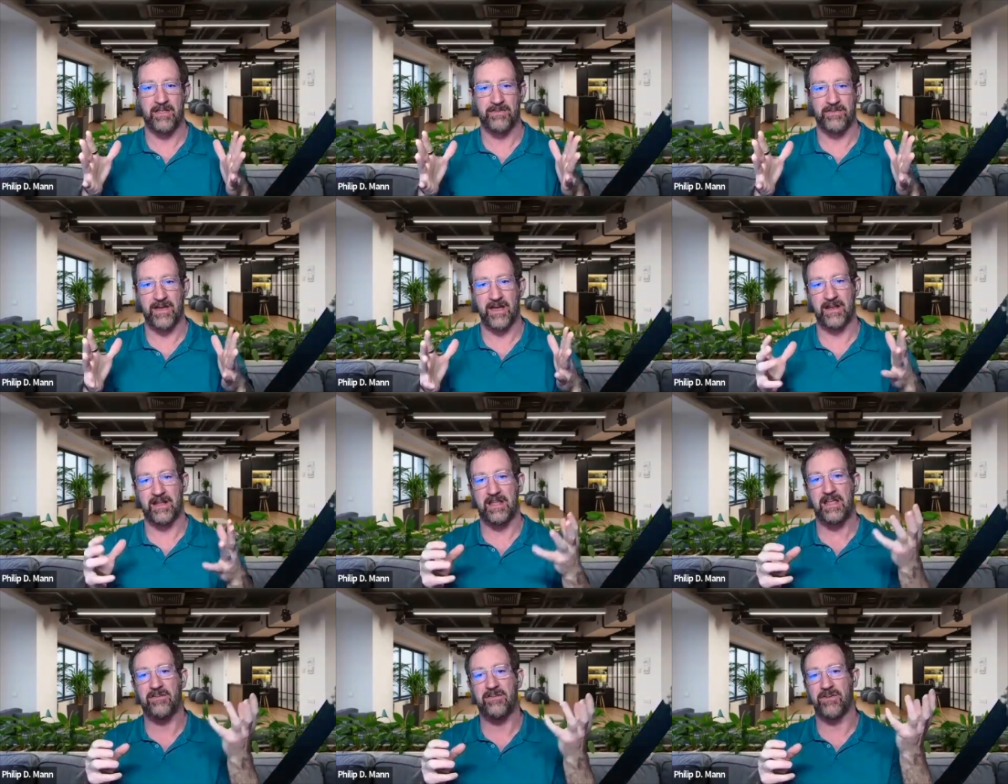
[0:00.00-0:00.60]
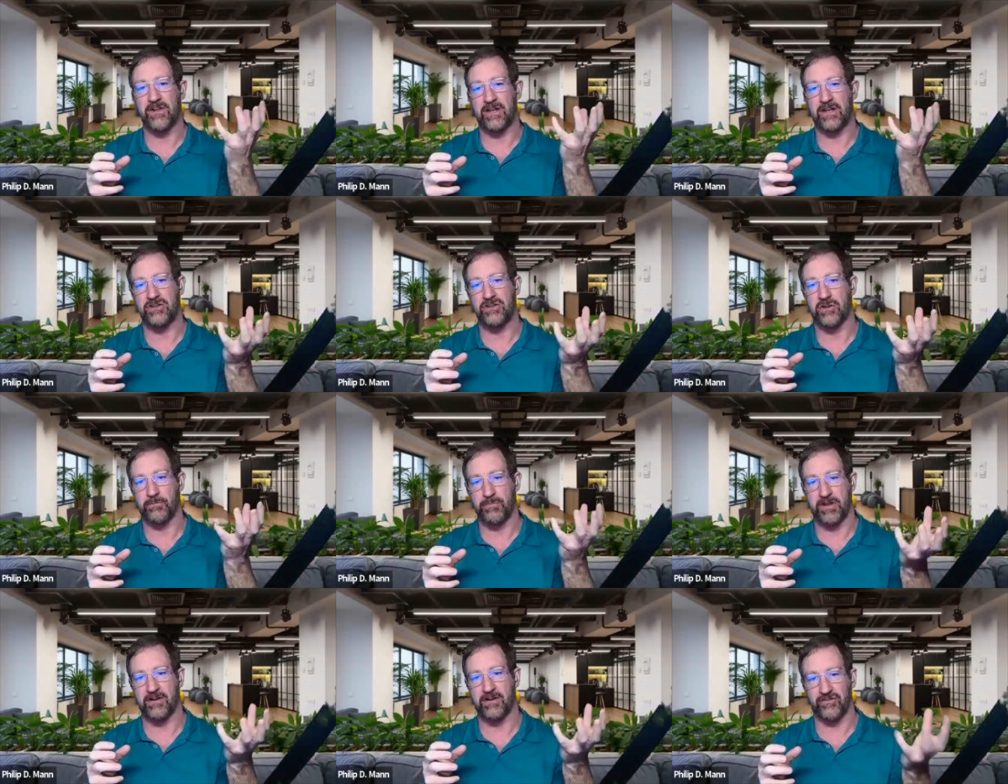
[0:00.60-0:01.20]
That even in your
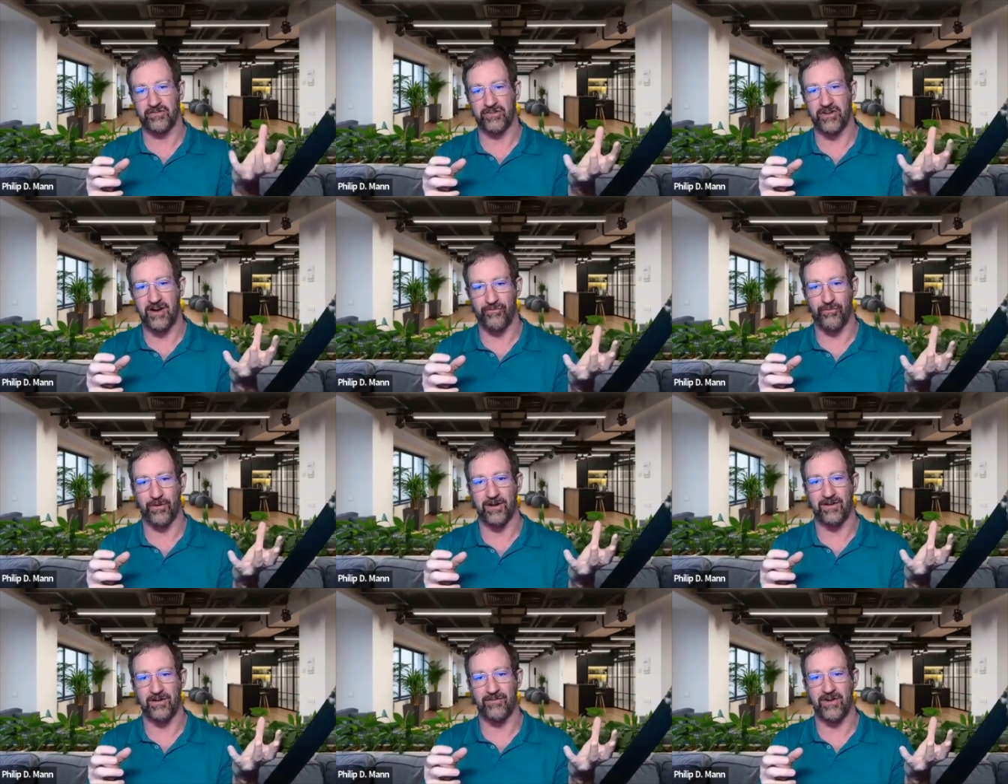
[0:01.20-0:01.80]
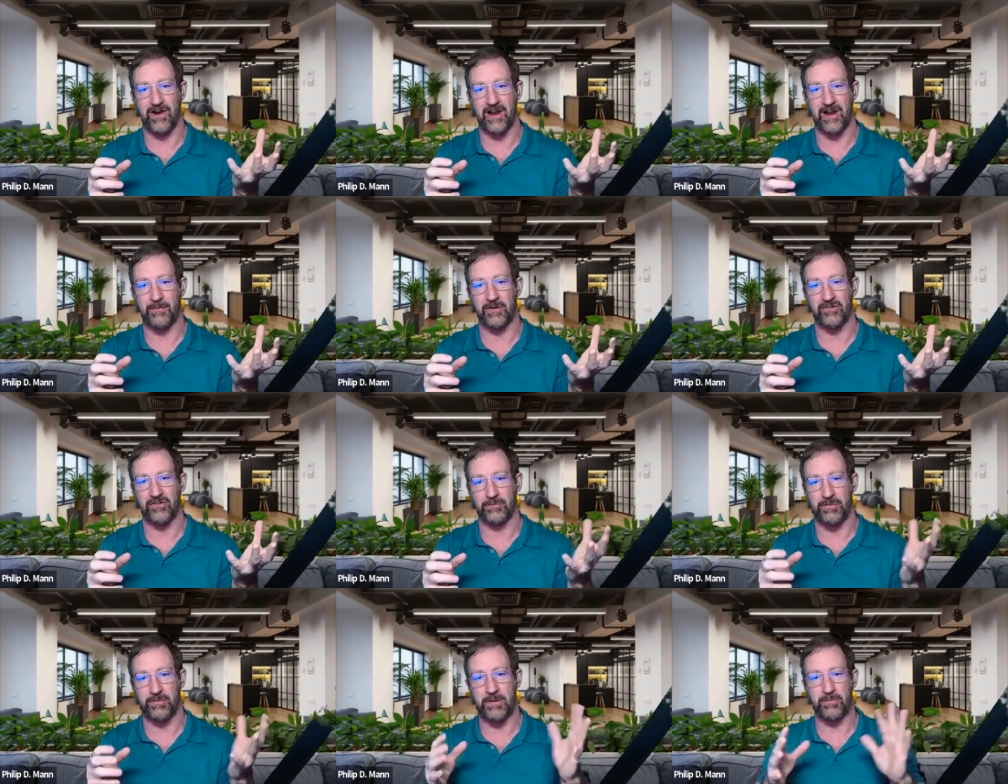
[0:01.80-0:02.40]
pure software environment,
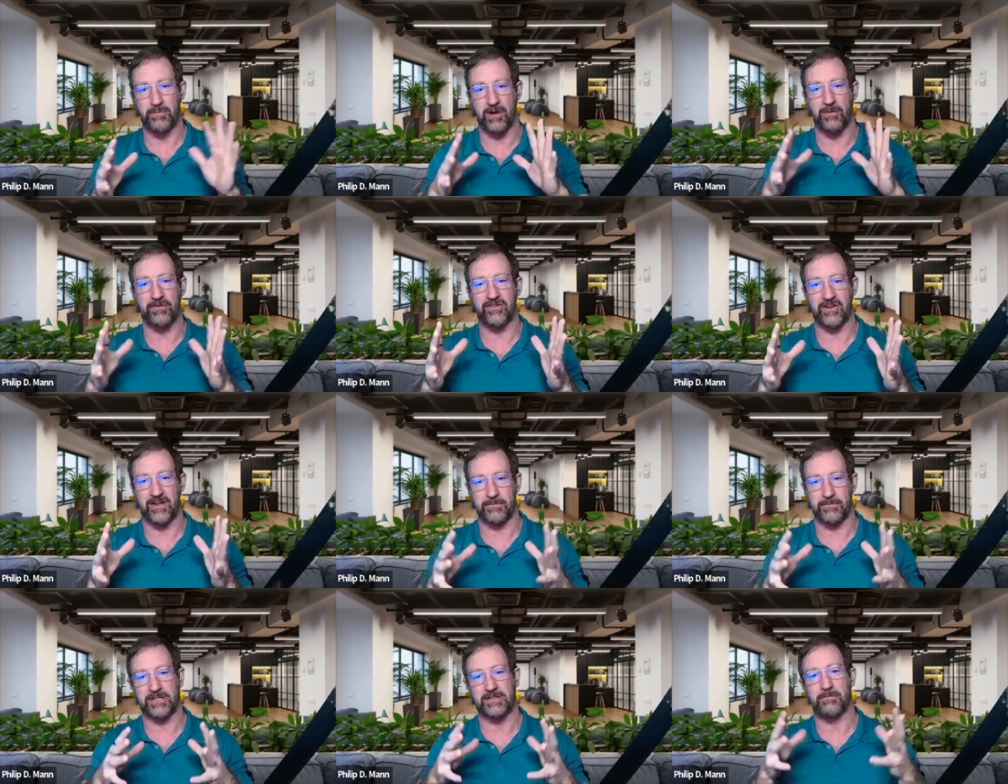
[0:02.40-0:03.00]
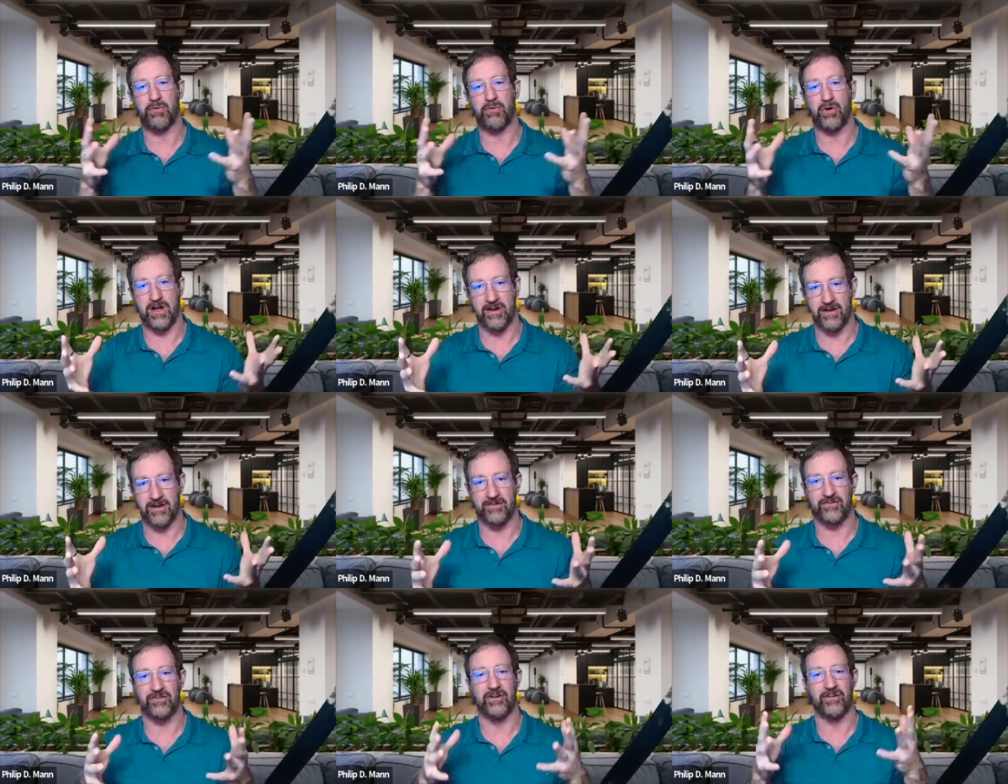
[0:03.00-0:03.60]
so people are always thinking about the
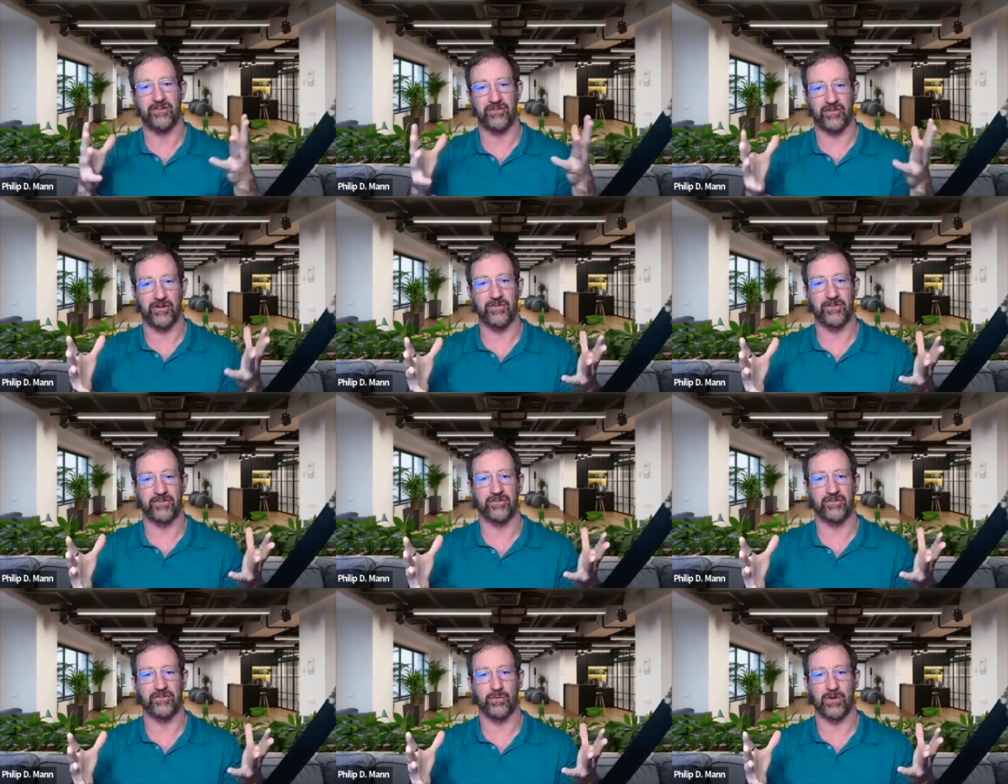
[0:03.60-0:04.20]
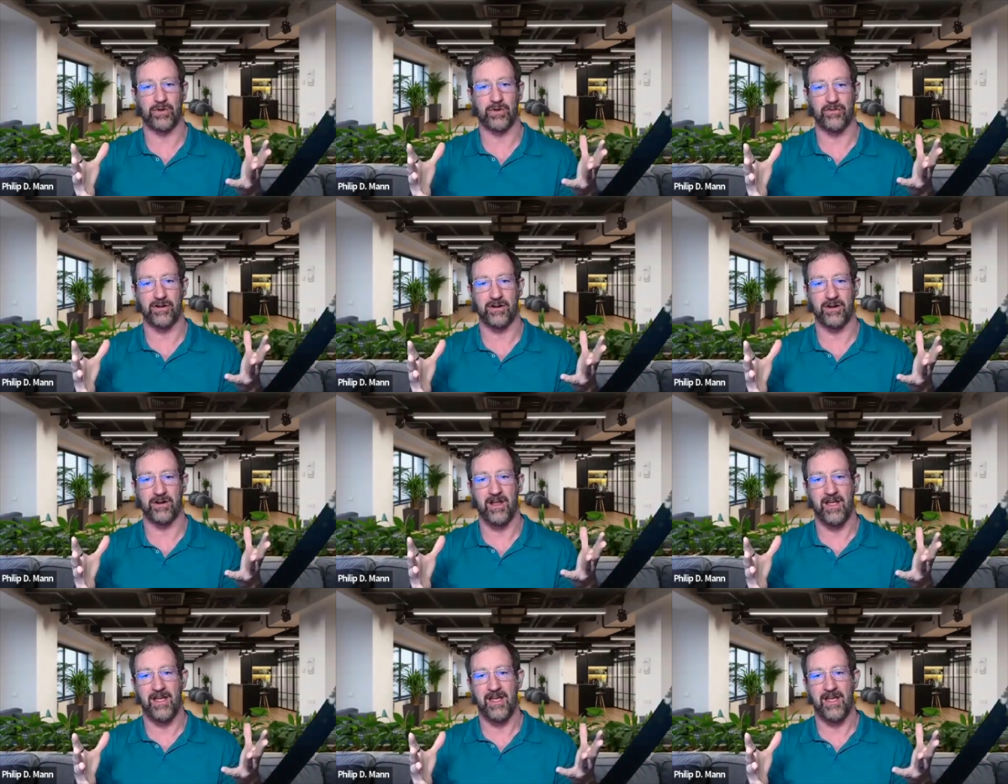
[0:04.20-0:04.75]
products or services or whatever,